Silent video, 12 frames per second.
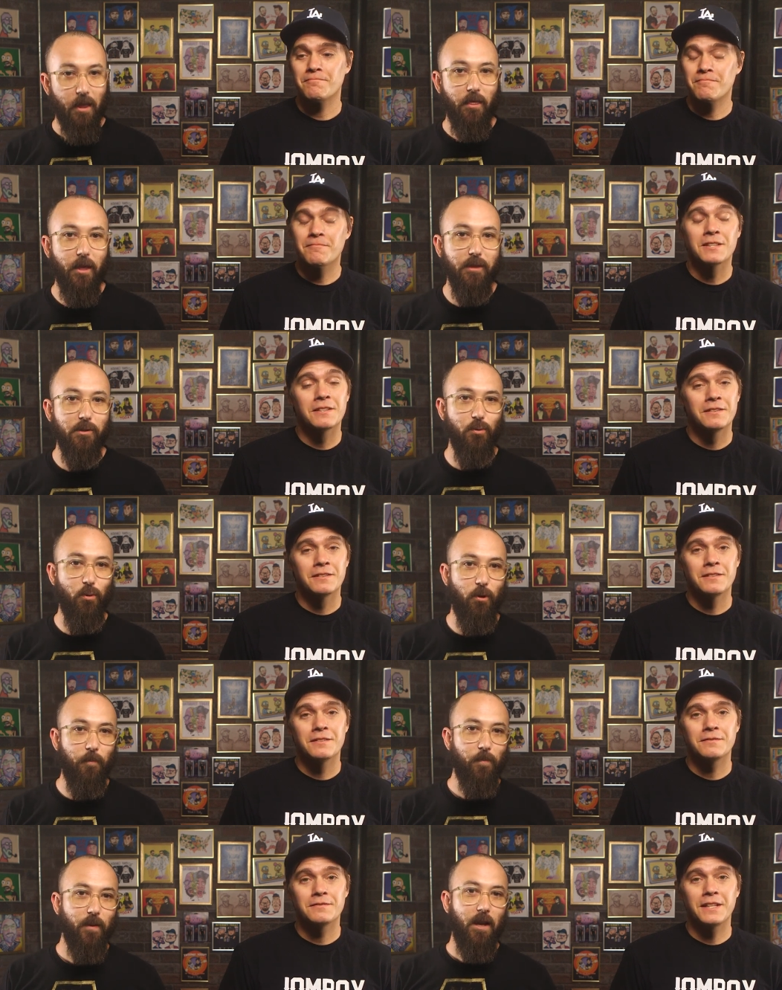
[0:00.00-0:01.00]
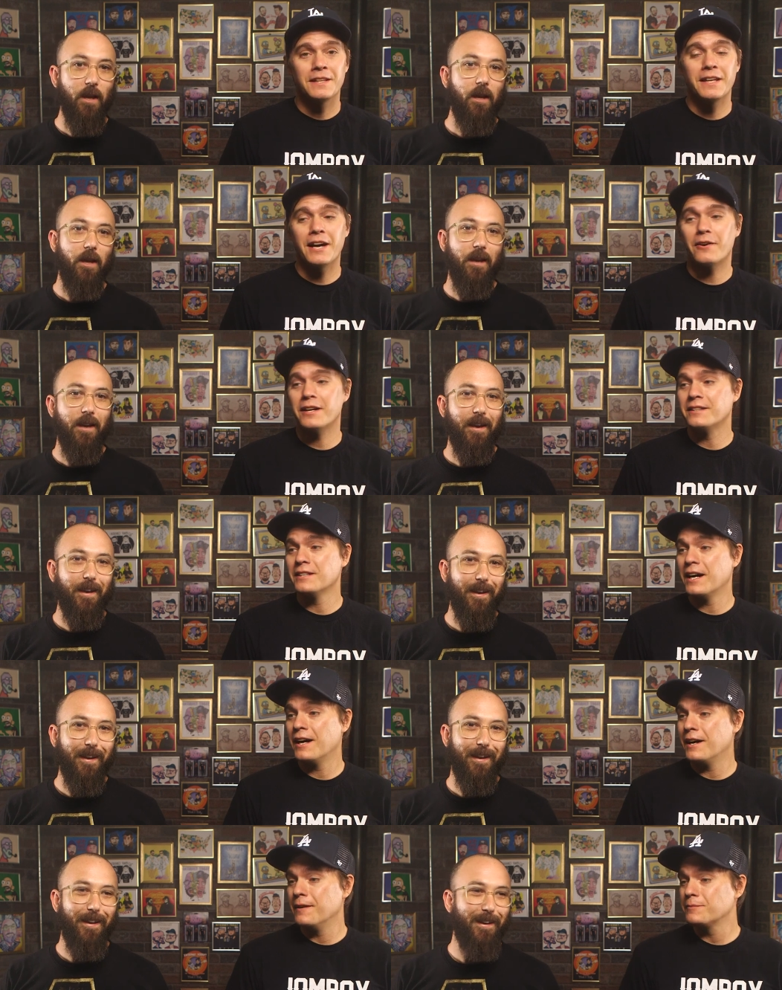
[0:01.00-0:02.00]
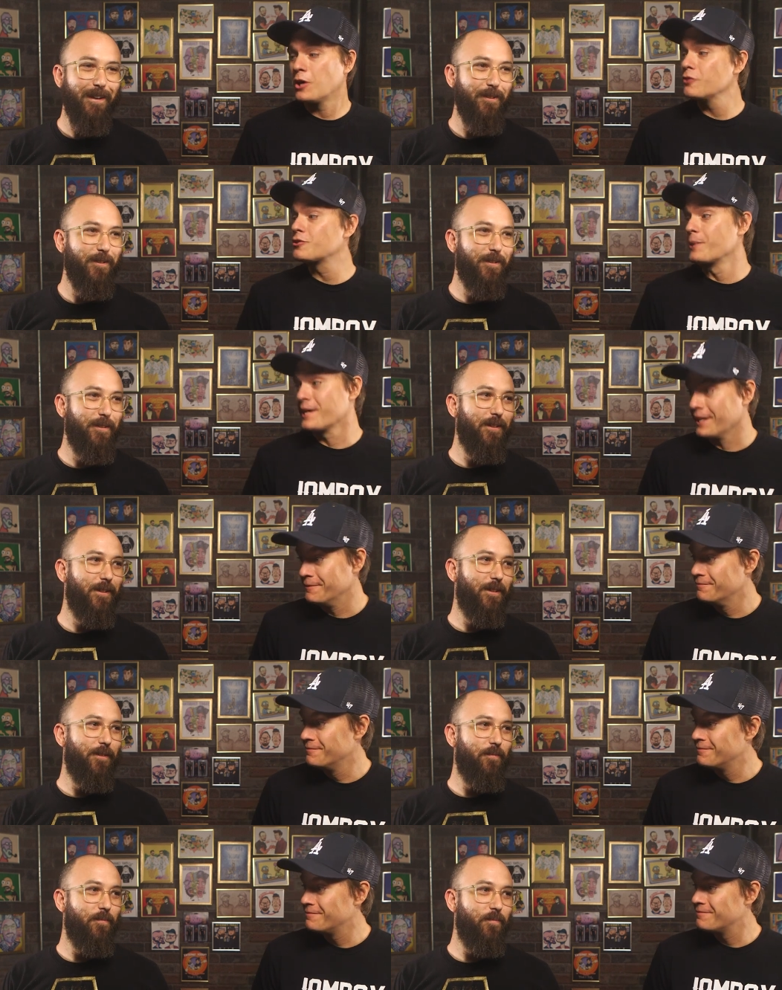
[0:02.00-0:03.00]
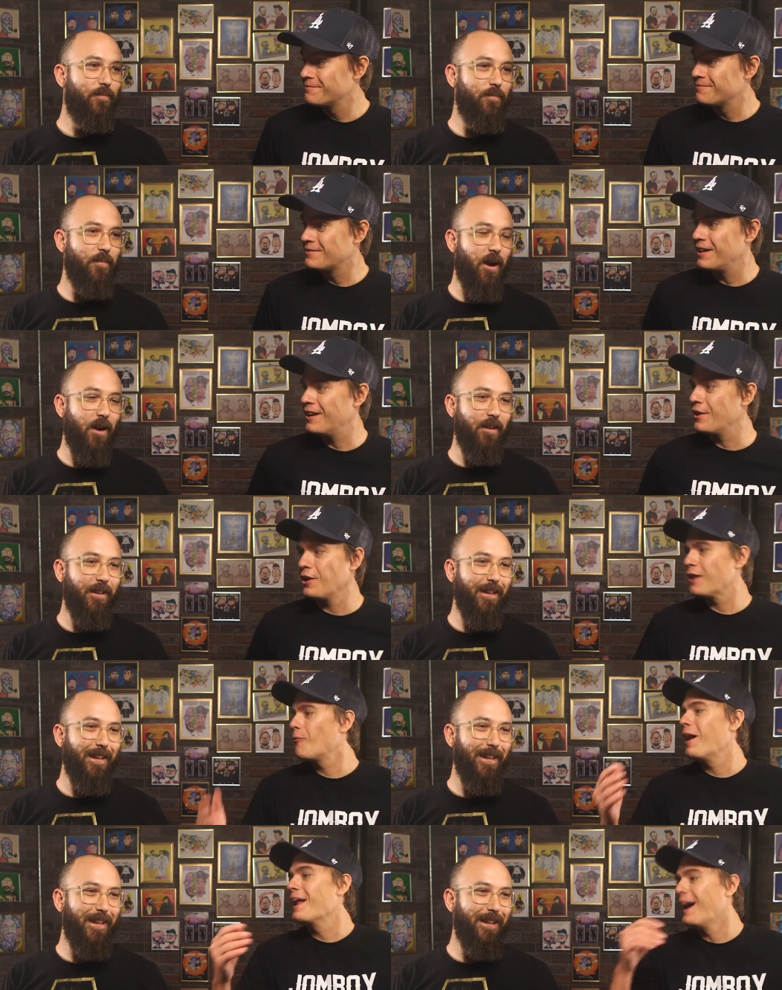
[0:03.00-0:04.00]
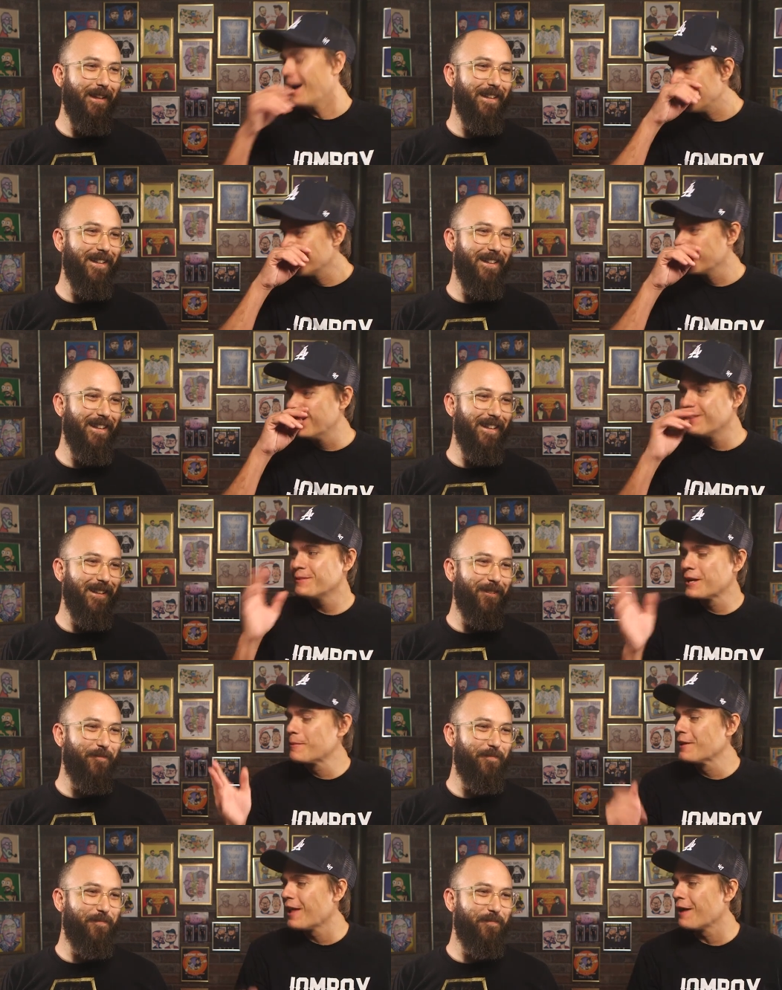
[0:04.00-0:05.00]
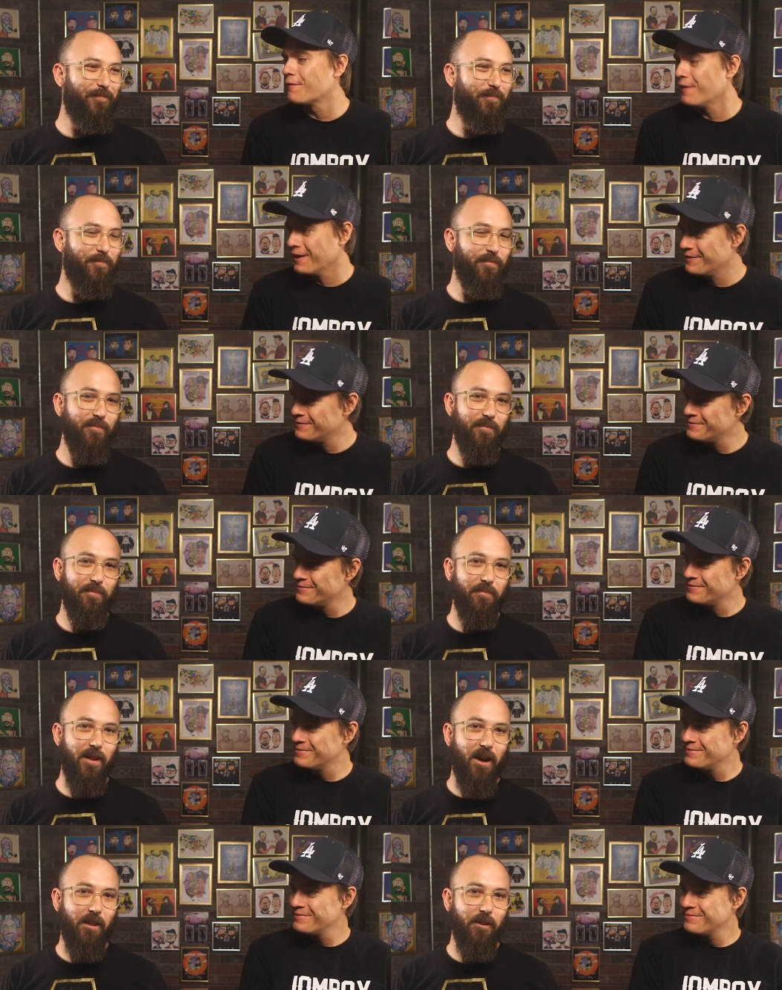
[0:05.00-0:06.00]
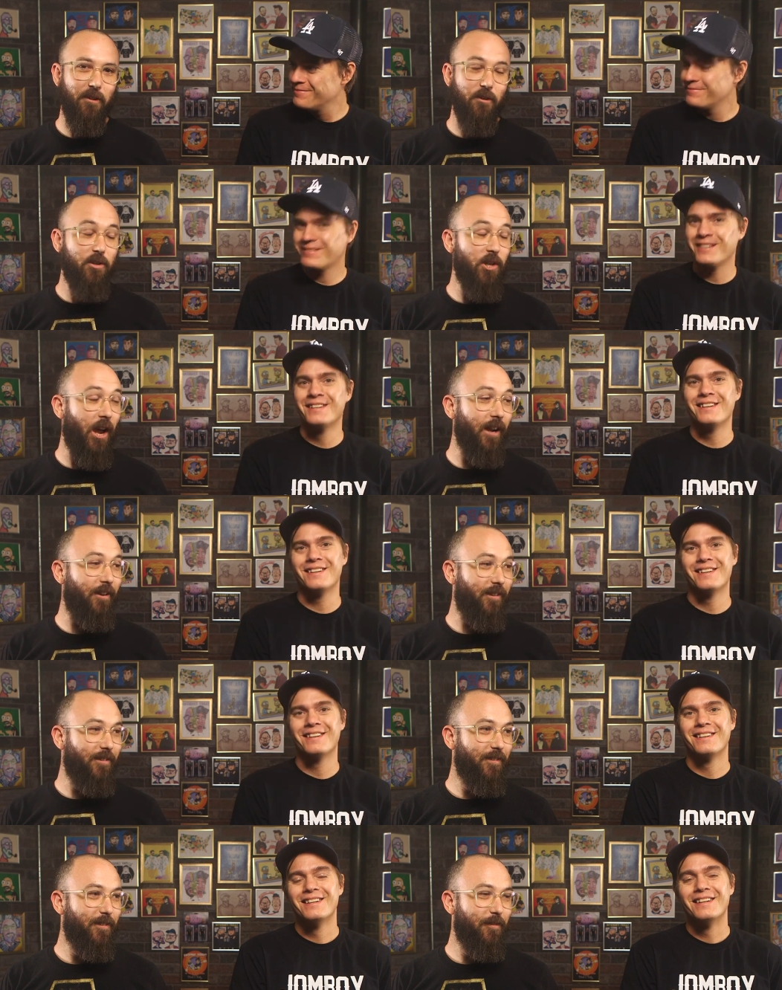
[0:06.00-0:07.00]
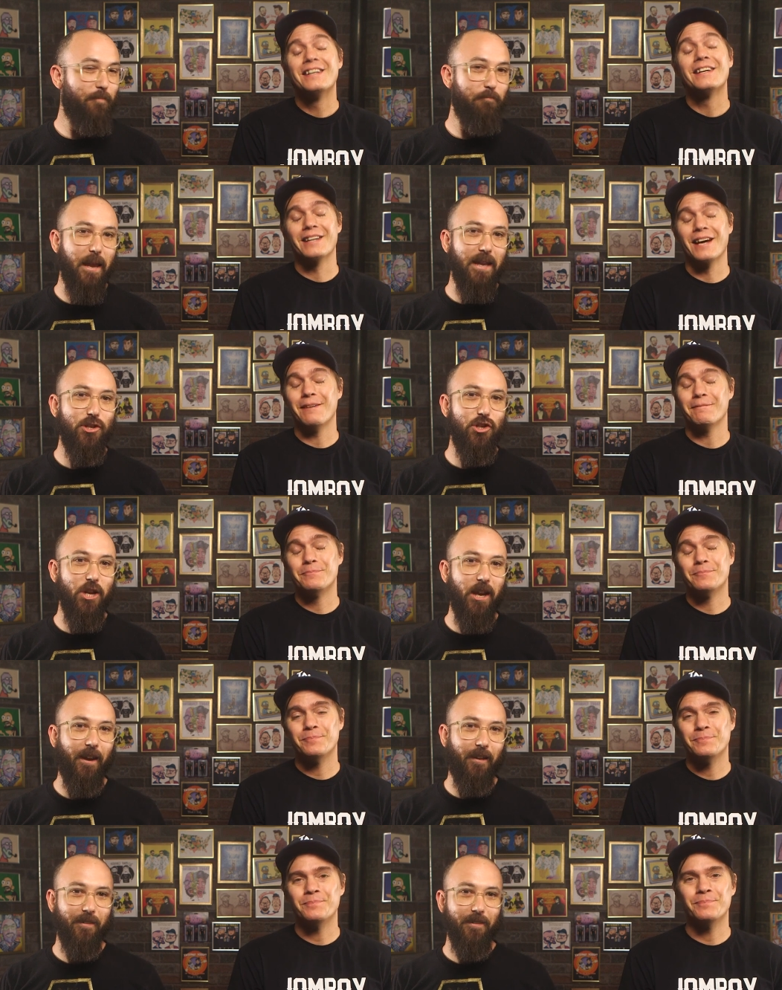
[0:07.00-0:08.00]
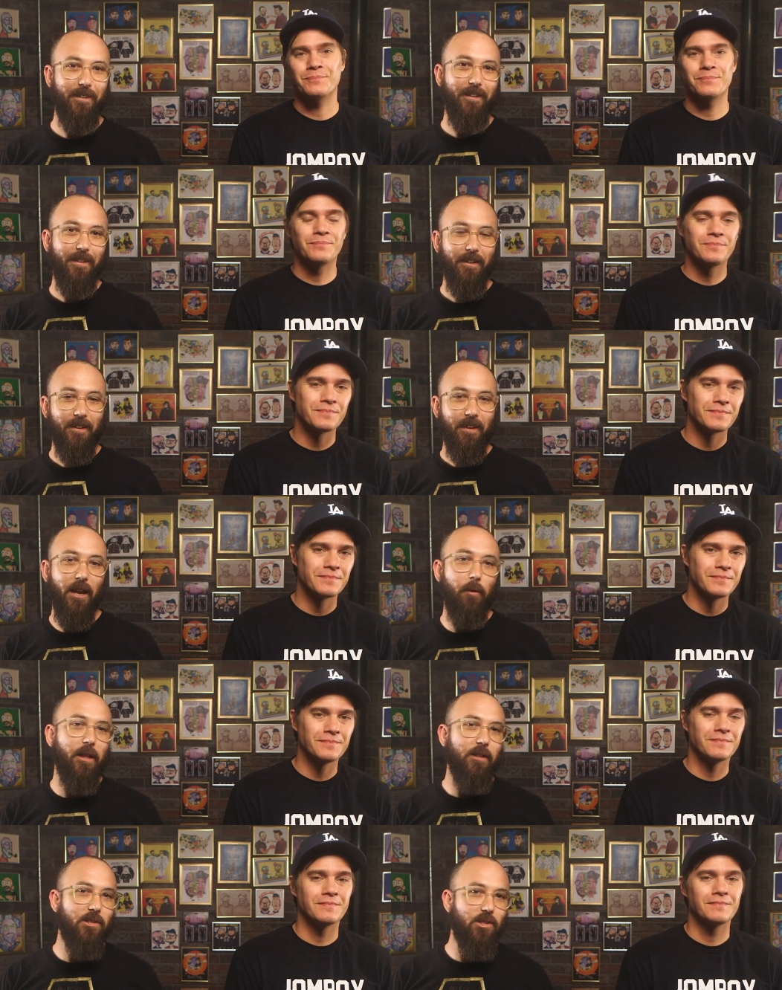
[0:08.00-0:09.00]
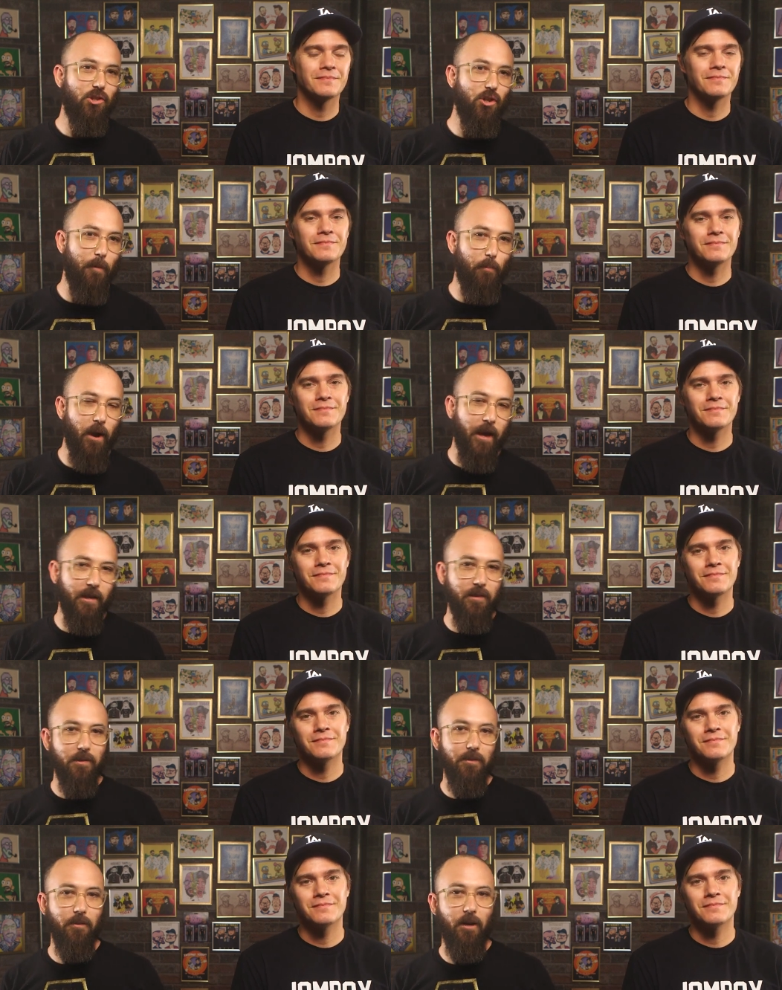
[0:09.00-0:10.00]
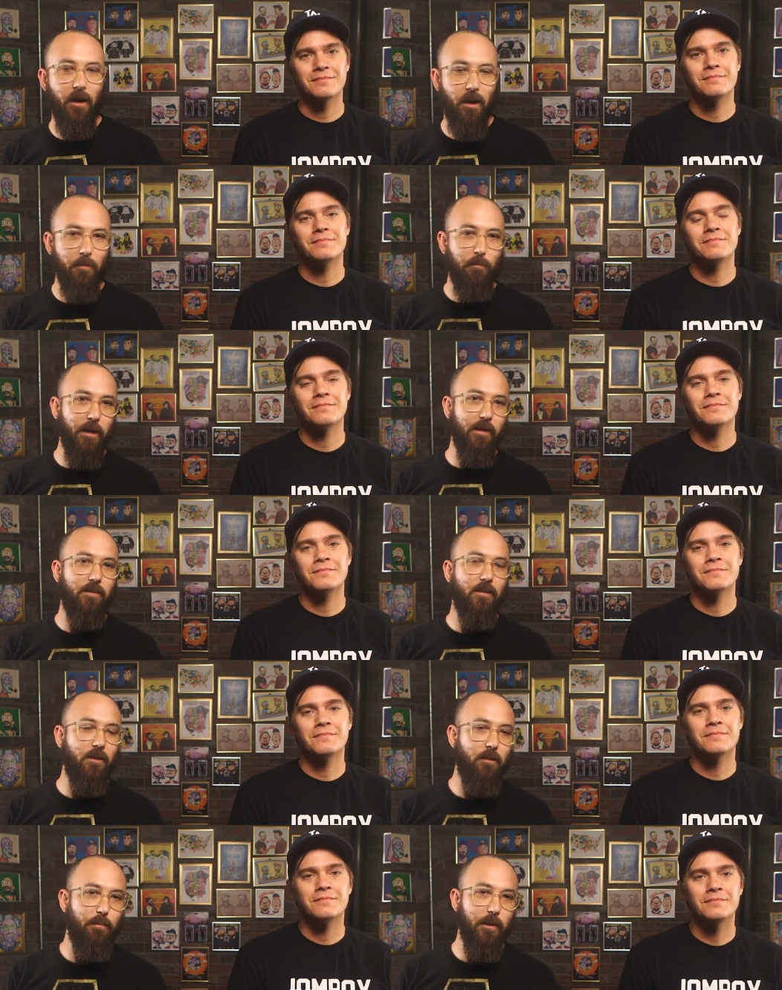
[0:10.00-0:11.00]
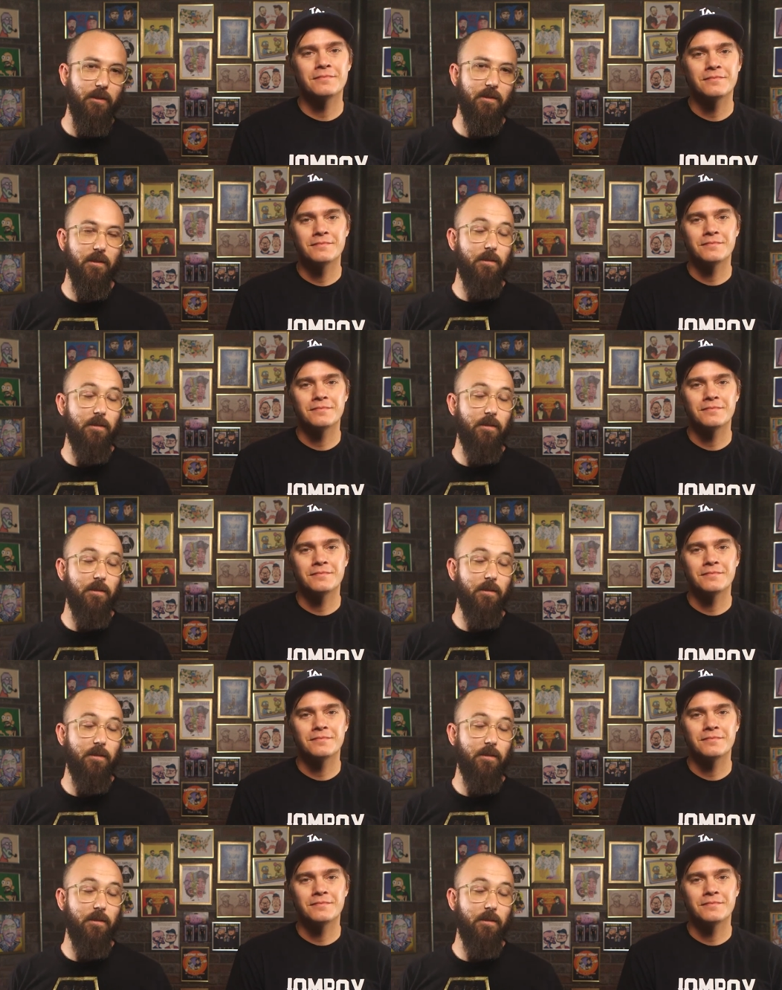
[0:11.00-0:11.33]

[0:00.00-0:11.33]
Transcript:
Speaker 1: that's cool. And they're in um, Costa Rica. No. They're, they're like, why not? You know, it'll be a lot of fun.
Speaker 2: No, they're in China, Beijing. Yeah. Mm-hmm. Anyway, let's just jump right into uh, the biggest Olympics